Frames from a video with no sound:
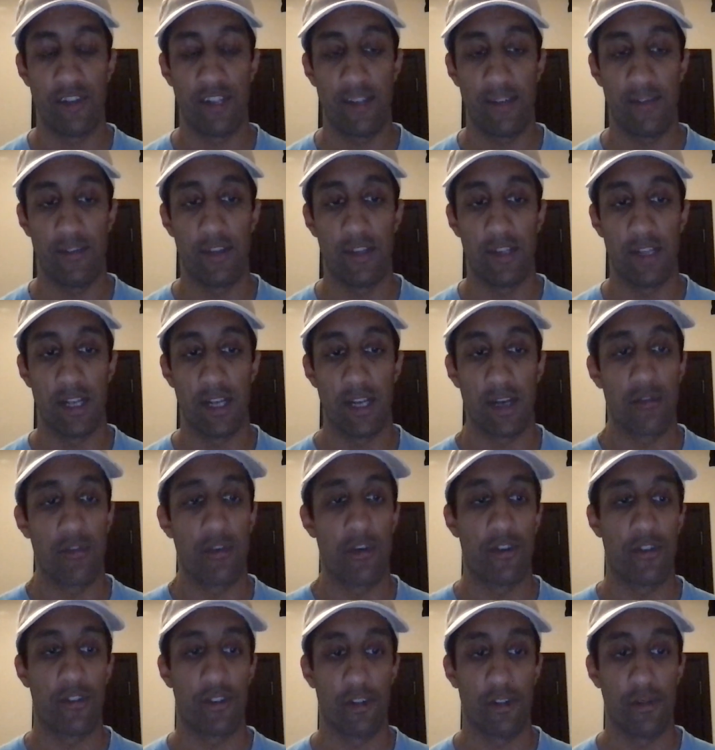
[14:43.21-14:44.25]
evenly
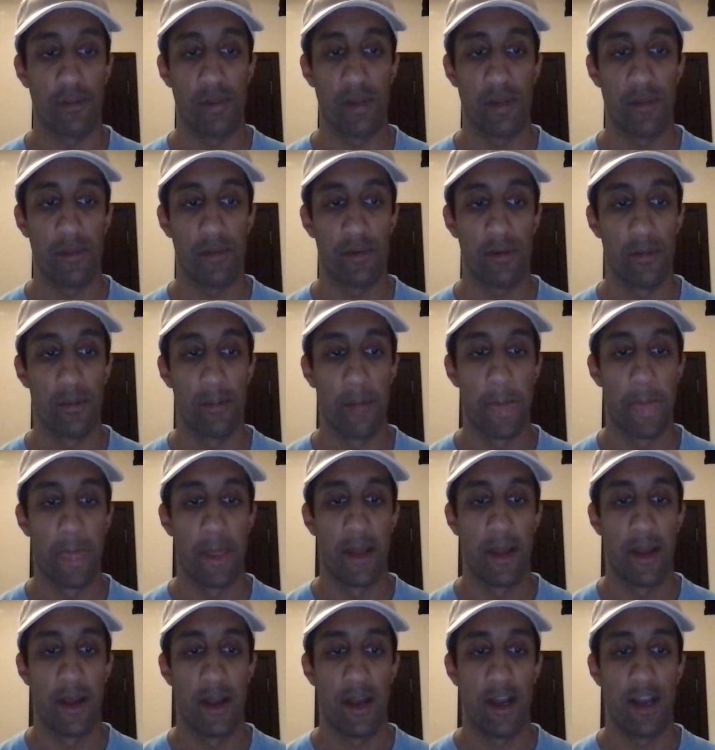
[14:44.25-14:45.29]
across all people,
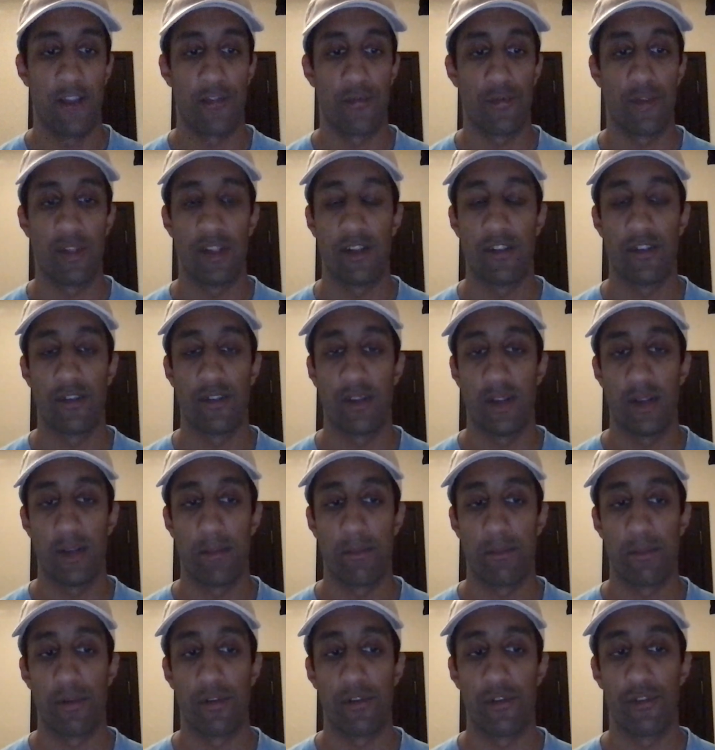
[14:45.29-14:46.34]
as well as
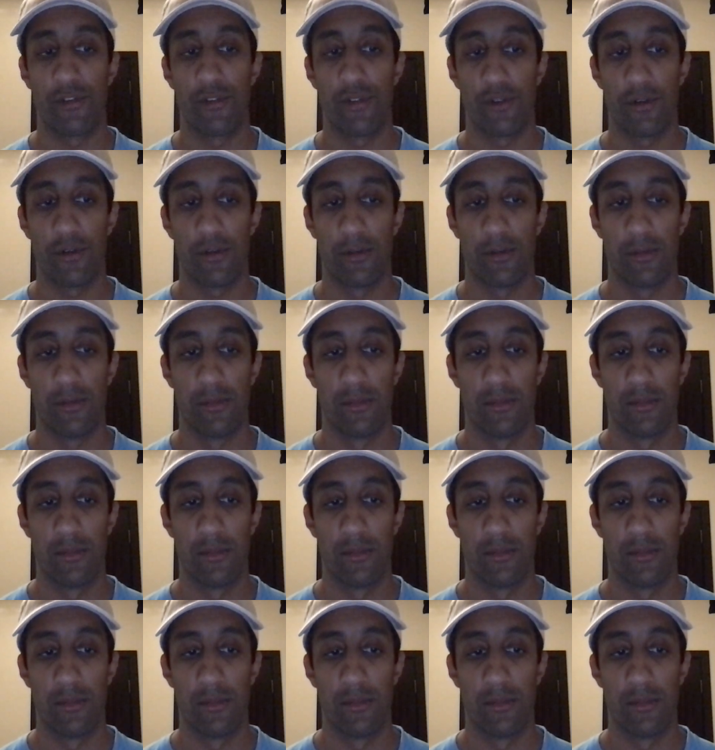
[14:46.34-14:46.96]
personal